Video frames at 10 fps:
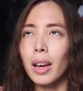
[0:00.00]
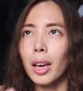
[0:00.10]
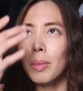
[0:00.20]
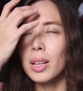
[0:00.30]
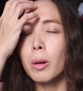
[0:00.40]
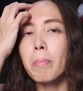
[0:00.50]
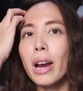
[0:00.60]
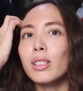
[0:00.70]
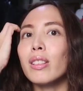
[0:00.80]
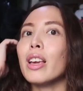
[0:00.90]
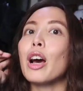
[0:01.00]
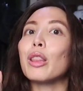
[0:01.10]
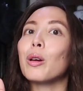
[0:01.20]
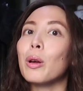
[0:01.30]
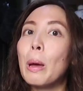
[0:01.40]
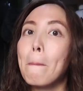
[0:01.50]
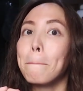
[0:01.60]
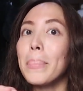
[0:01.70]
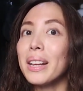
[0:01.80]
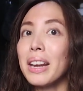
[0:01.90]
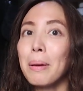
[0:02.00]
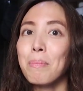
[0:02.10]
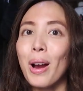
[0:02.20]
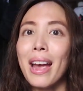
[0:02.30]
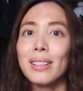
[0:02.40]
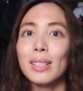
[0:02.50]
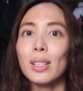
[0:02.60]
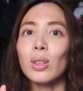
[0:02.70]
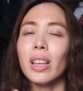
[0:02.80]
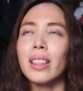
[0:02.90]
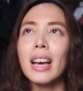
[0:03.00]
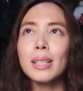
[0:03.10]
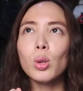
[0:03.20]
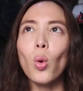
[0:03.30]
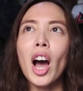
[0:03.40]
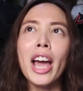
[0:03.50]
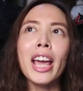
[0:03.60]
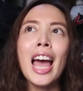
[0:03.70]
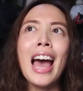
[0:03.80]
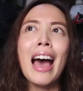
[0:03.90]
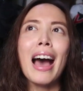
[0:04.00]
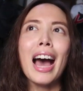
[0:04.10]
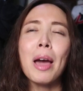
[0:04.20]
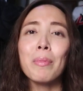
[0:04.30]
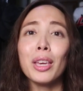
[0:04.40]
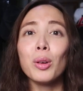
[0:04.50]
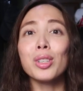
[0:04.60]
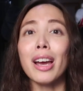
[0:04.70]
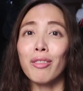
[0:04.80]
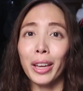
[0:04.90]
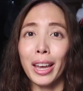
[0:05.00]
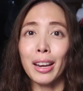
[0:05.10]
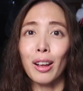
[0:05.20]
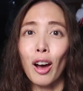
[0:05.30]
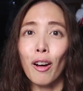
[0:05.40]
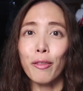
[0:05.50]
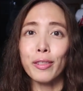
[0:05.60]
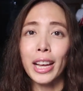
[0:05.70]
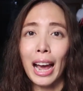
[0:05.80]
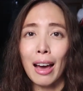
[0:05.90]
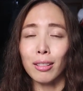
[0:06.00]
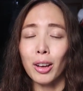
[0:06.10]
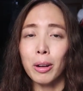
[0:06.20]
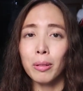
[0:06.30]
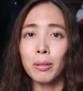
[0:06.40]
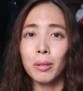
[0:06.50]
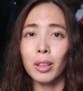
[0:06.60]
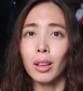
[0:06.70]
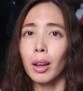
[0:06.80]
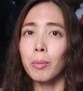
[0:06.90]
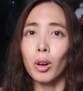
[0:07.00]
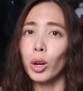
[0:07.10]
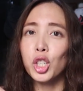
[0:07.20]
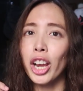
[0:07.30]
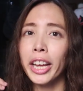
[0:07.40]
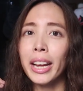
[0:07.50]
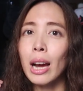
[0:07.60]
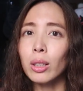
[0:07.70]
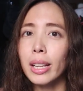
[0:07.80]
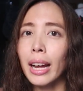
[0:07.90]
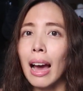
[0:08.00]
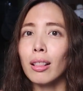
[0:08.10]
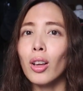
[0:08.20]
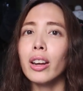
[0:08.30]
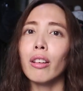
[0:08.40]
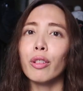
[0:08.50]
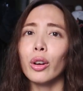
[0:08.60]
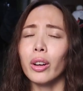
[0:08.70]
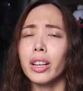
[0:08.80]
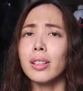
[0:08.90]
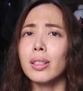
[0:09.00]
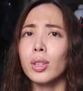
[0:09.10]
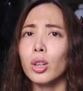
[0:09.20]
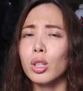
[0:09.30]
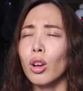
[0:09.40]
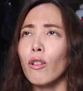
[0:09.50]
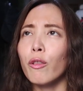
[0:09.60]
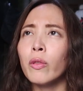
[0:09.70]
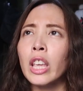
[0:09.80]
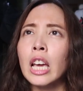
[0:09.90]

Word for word: I mean compared to the other big name brands. Uh, and that's why I'm a huge advocate of Decathlon, um, or checking out Decathlon if you're in search of